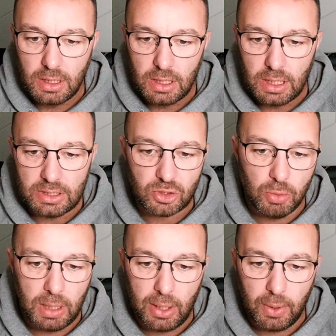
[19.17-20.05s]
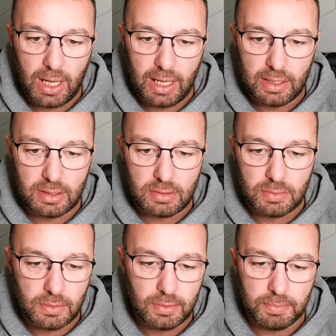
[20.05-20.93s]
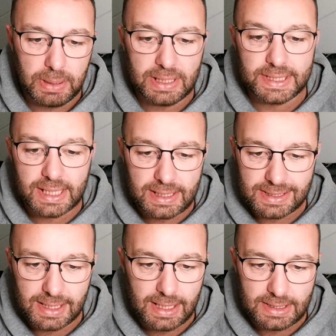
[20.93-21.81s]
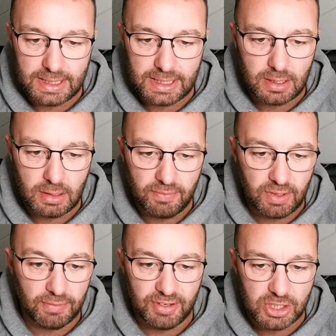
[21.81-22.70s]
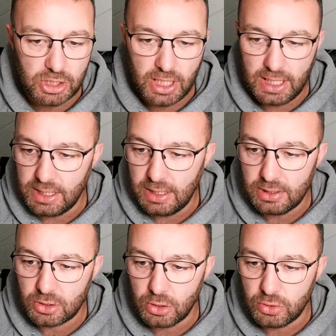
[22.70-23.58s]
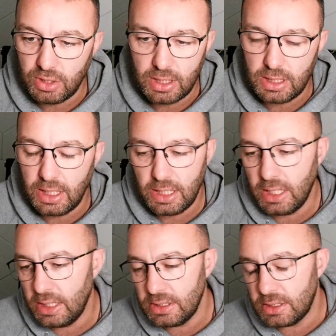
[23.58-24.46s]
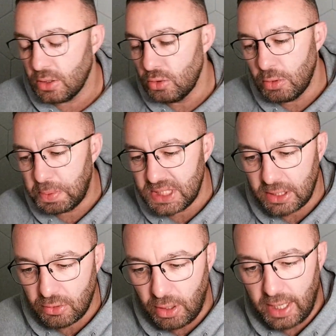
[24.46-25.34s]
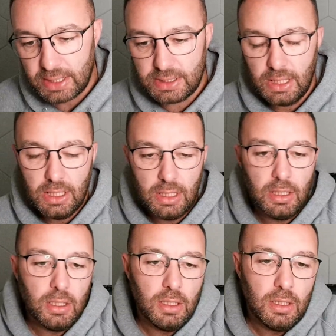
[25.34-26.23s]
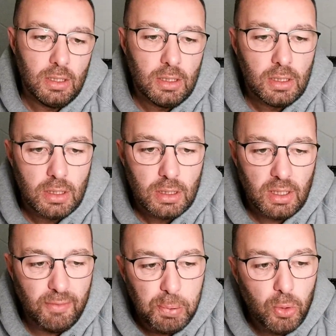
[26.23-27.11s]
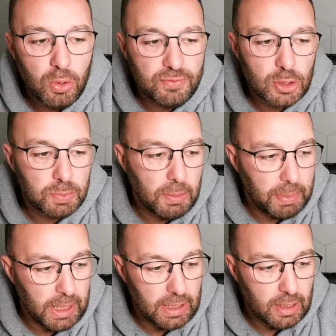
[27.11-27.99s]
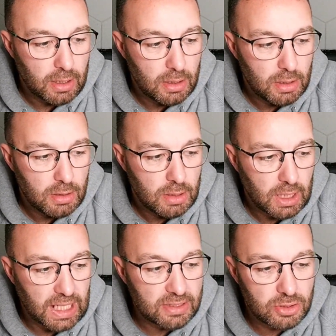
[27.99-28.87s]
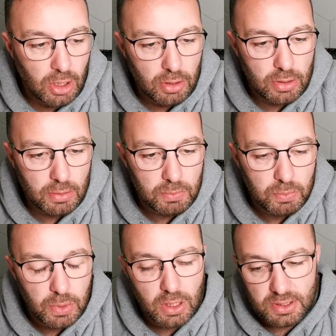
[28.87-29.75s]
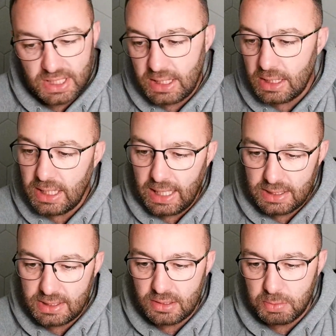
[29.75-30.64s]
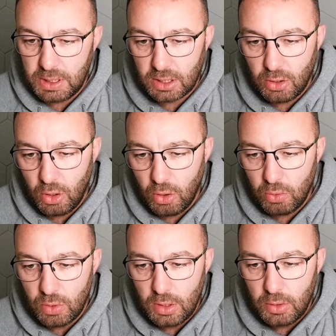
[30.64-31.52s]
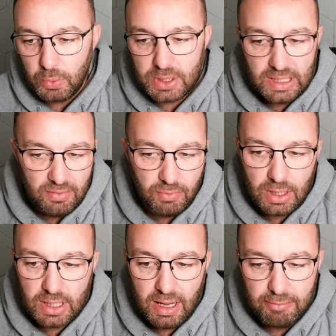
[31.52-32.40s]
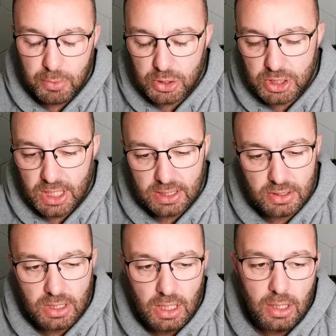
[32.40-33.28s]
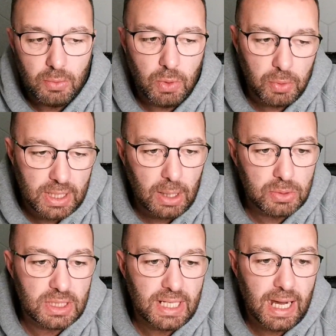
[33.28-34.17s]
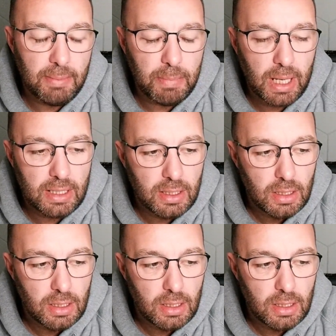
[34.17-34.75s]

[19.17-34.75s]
he's come out and basically slated the officiating in this country, and he's 100% correct. Liverpool have just been beat against Tottenham. We conceded a 96-minute goal. We didn't really have much chance. We were down to 9 men.